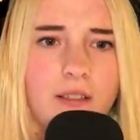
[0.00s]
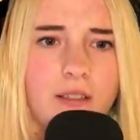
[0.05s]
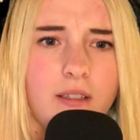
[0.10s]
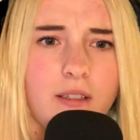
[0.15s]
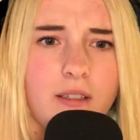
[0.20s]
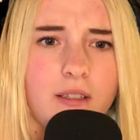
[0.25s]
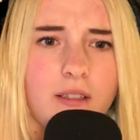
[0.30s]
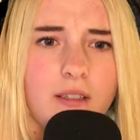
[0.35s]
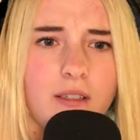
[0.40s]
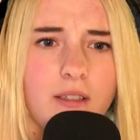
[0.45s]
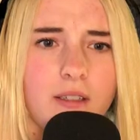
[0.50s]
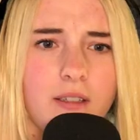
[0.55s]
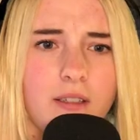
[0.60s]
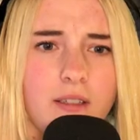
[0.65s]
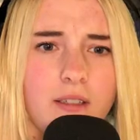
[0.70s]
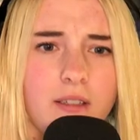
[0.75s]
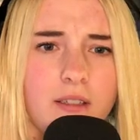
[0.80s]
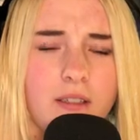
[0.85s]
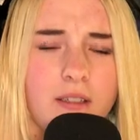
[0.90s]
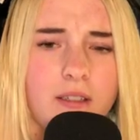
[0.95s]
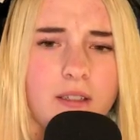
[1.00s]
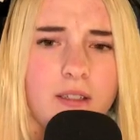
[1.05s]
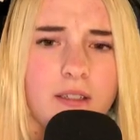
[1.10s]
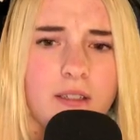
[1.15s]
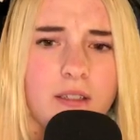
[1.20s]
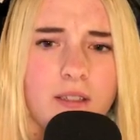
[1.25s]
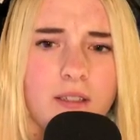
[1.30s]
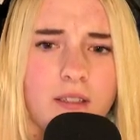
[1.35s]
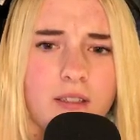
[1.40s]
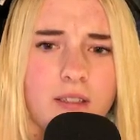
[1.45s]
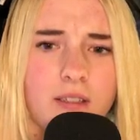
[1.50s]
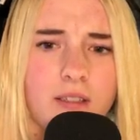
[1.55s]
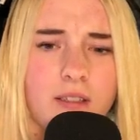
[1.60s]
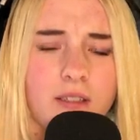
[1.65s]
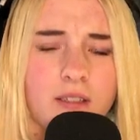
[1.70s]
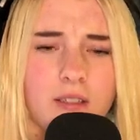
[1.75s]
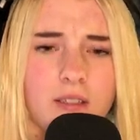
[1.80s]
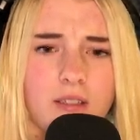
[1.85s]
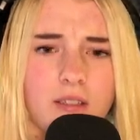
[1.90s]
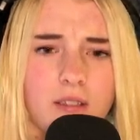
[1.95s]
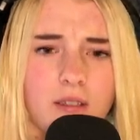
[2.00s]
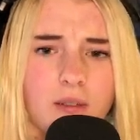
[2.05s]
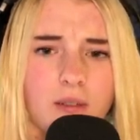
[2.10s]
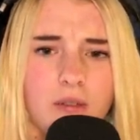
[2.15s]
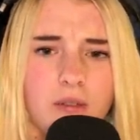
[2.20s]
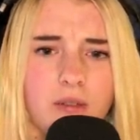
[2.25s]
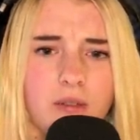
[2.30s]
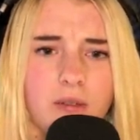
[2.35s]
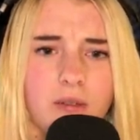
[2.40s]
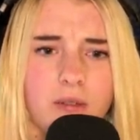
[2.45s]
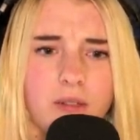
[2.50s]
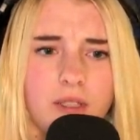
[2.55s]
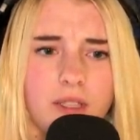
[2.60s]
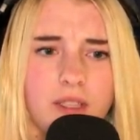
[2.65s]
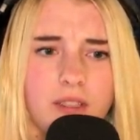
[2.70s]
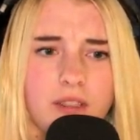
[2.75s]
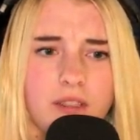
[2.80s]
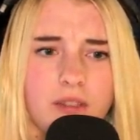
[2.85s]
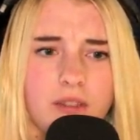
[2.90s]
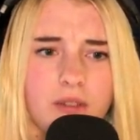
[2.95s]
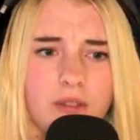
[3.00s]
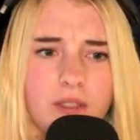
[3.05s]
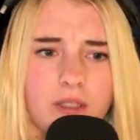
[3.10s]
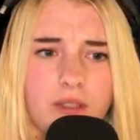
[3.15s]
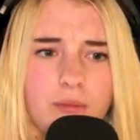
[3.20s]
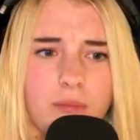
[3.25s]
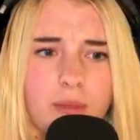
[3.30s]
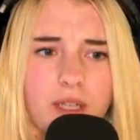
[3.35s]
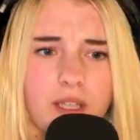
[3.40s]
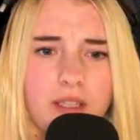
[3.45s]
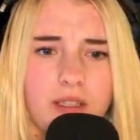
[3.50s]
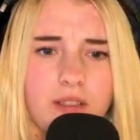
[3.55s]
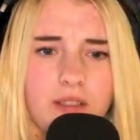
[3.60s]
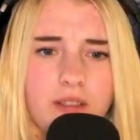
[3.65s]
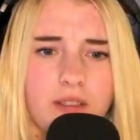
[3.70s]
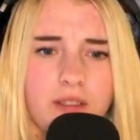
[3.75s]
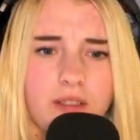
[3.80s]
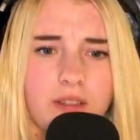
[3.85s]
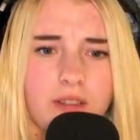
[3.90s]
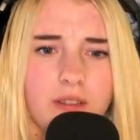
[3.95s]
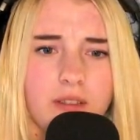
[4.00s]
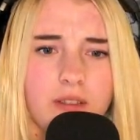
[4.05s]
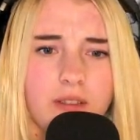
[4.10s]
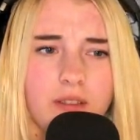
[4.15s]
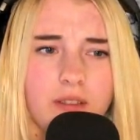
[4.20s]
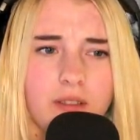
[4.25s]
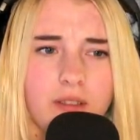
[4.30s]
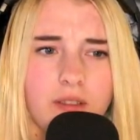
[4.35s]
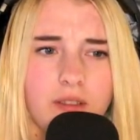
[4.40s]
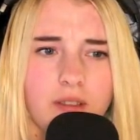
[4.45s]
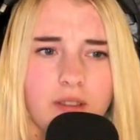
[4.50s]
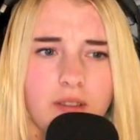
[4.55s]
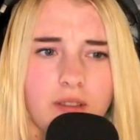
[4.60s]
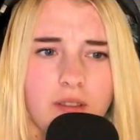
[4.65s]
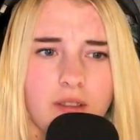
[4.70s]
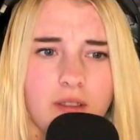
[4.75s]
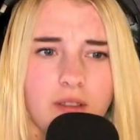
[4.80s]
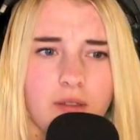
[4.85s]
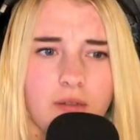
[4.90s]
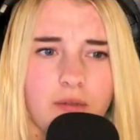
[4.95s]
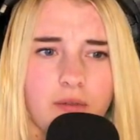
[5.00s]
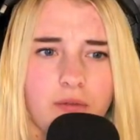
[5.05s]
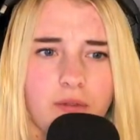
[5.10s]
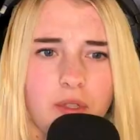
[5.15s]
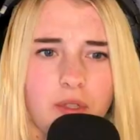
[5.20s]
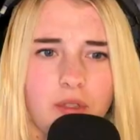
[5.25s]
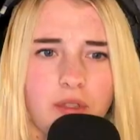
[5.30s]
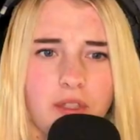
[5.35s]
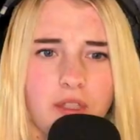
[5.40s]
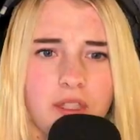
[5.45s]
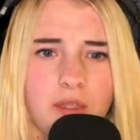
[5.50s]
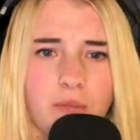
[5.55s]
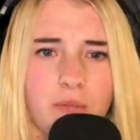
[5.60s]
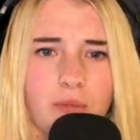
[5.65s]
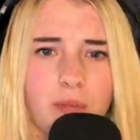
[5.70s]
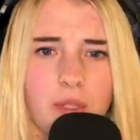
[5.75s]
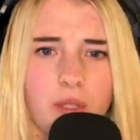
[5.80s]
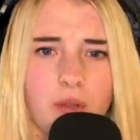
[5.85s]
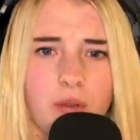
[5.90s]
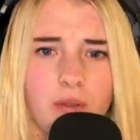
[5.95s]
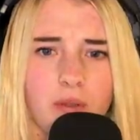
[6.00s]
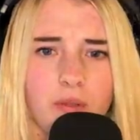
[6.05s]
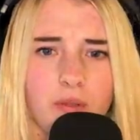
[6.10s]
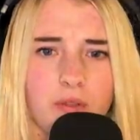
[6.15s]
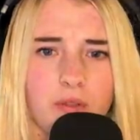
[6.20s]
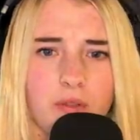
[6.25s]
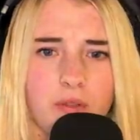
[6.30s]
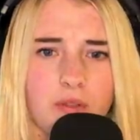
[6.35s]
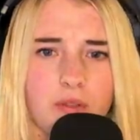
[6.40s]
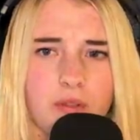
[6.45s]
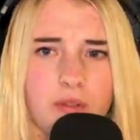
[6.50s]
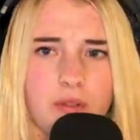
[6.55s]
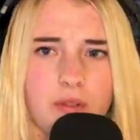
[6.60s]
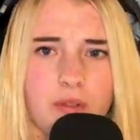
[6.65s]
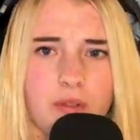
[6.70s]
Uh... No, this is not this place. Flourish and Blotts.